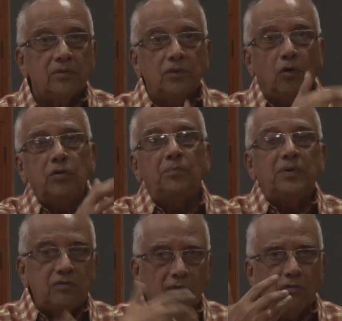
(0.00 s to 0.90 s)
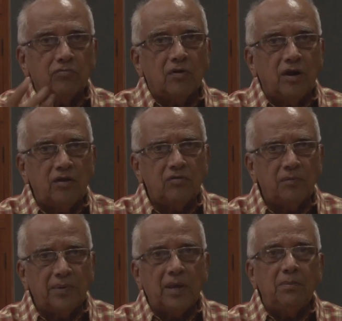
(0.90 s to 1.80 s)
Now the picture was released. It
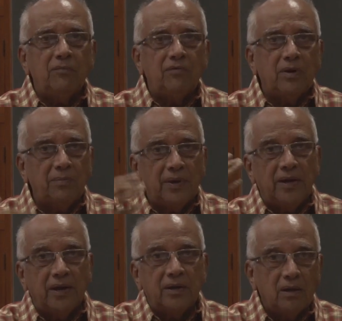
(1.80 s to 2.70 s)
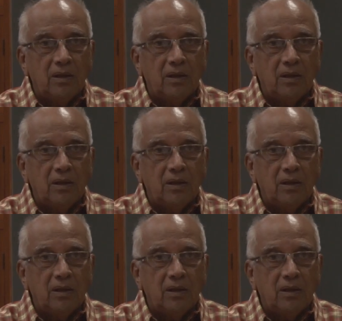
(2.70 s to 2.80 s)
became a very big hit.